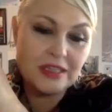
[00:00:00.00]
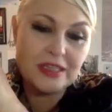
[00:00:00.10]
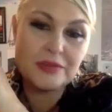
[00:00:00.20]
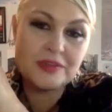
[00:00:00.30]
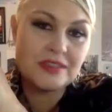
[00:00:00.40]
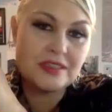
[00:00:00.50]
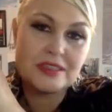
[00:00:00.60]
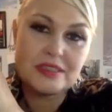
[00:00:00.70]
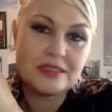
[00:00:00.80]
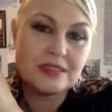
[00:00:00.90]
I was
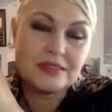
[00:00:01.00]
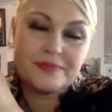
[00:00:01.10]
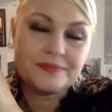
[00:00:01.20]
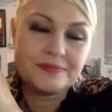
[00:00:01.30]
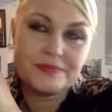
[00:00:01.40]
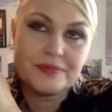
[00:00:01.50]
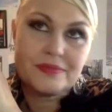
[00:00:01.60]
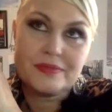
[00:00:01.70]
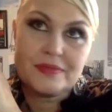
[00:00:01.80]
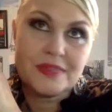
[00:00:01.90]
just,
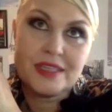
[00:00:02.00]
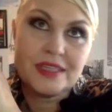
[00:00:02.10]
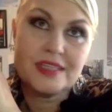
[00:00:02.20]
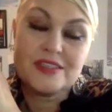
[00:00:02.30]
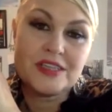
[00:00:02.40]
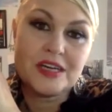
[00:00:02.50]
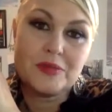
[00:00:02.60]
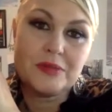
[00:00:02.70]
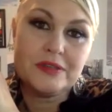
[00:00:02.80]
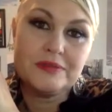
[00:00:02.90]
it's
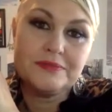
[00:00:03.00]
terrible.